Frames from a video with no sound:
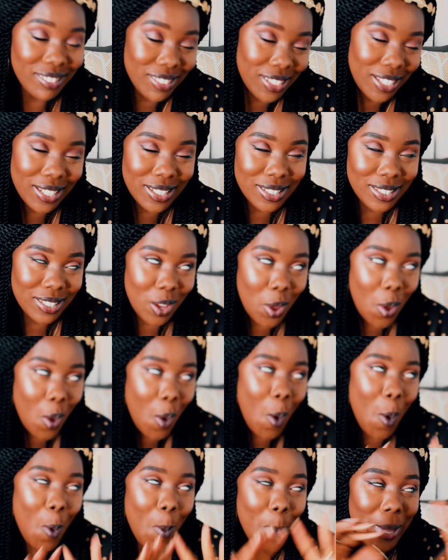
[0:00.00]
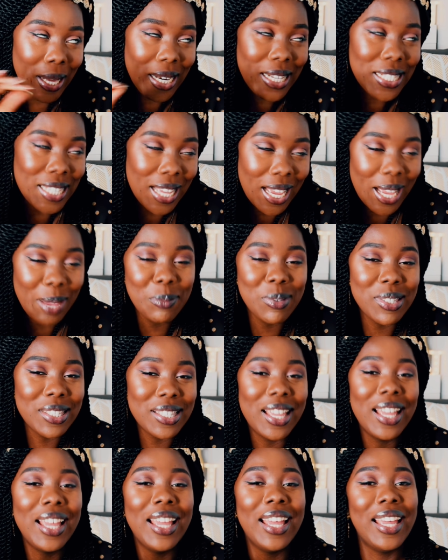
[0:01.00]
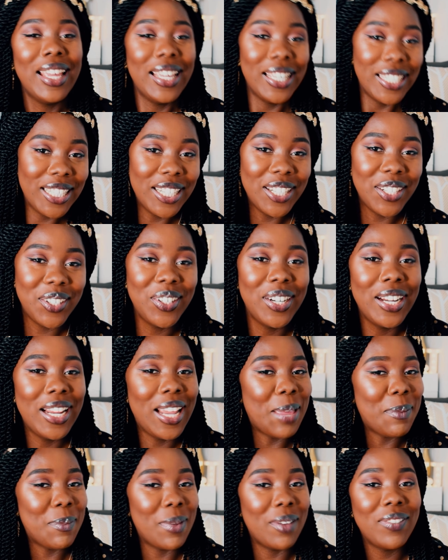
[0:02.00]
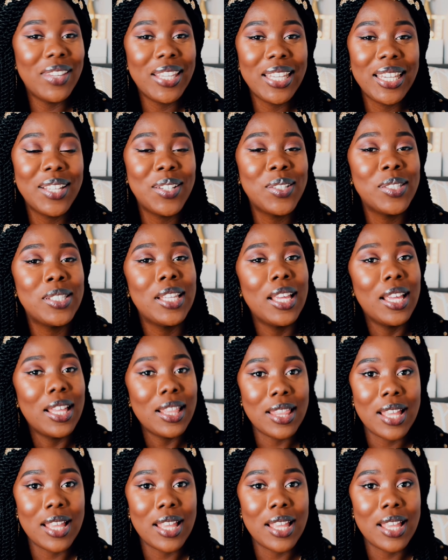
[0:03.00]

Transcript: I've said it so many times here in my videos,